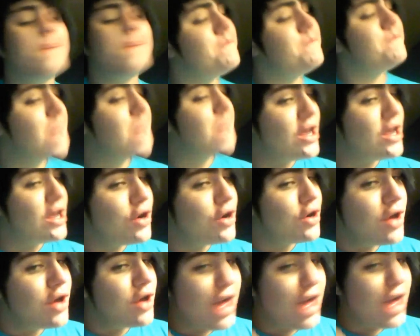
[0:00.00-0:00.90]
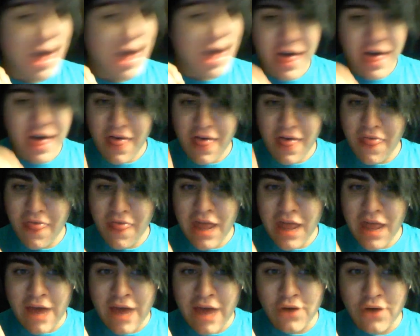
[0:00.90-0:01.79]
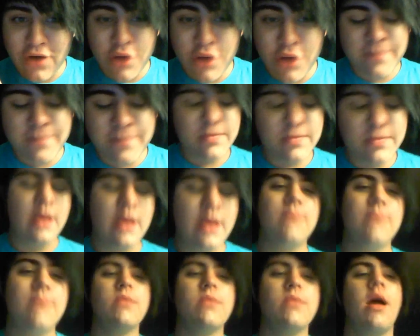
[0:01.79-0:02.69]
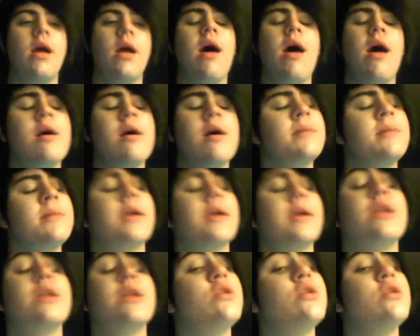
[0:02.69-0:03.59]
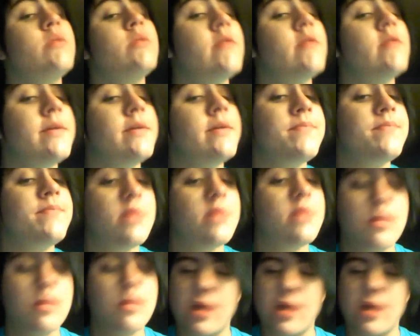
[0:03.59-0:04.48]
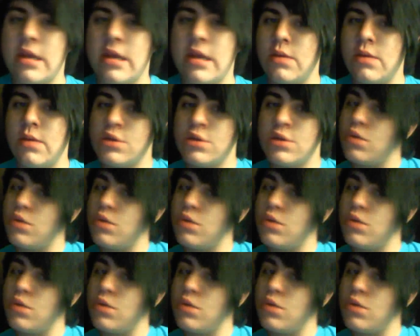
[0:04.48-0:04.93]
better than ever. I'm making a new movie. I'm making it with new